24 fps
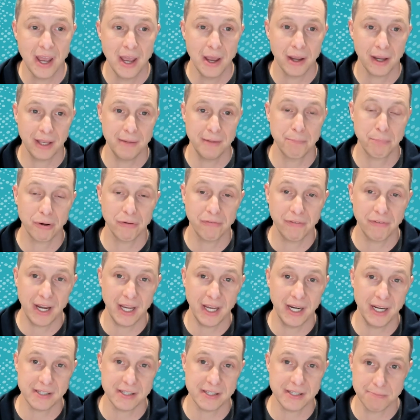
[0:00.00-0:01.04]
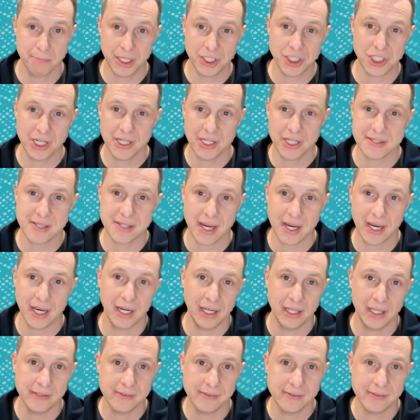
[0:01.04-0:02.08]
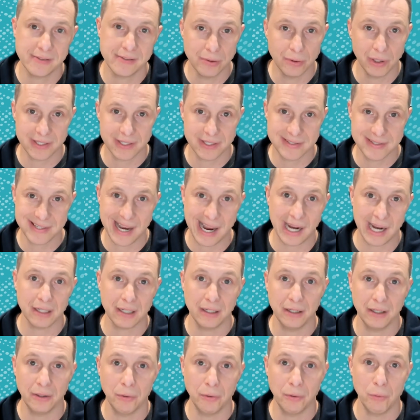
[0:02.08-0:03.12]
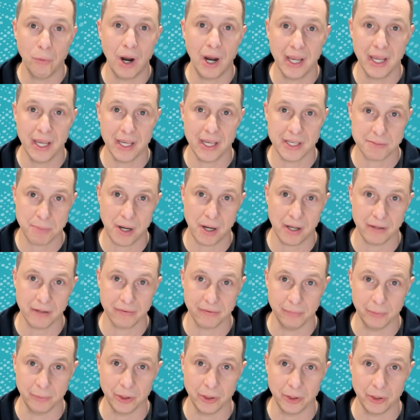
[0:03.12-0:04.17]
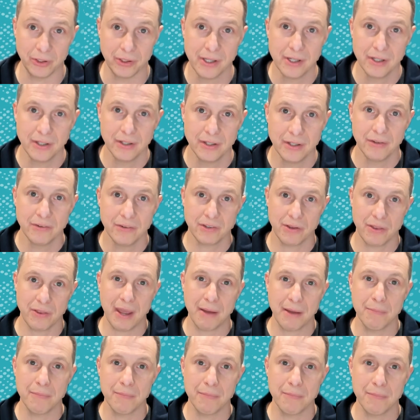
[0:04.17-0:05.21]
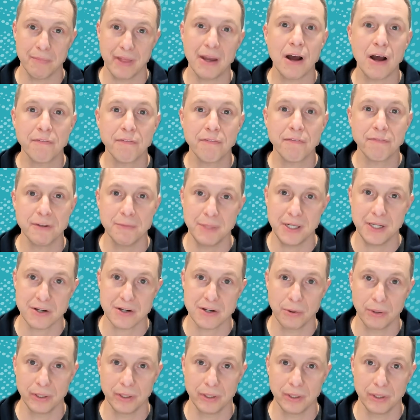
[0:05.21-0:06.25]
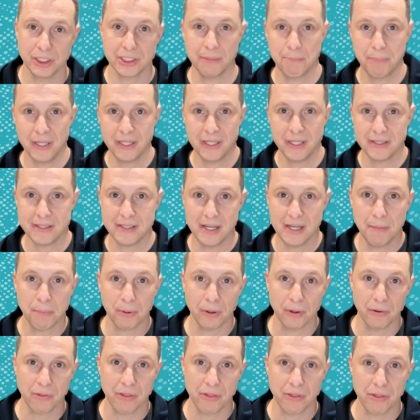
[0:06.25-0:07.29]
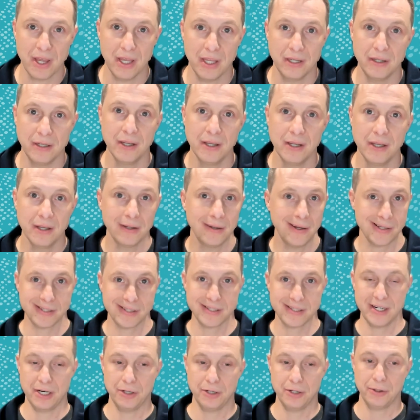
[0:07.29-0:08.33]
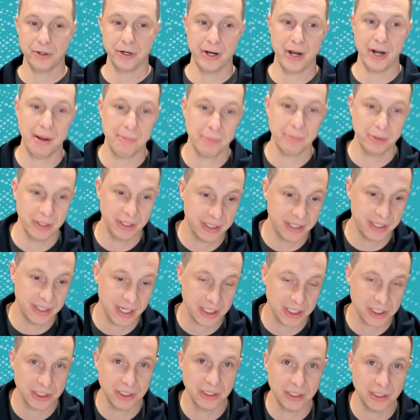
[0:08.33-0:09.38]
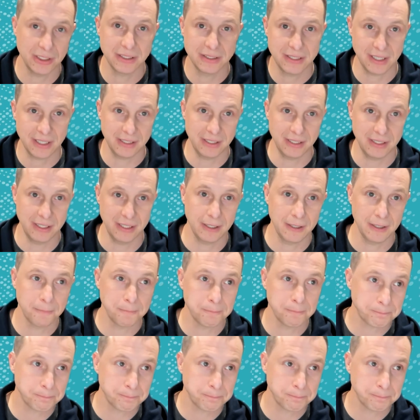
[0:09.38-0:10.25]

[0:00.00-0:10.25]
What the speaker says: can provide as much insight into exactly why as possible. So that often means going just a bit deeper than a standard anomaly detection technique.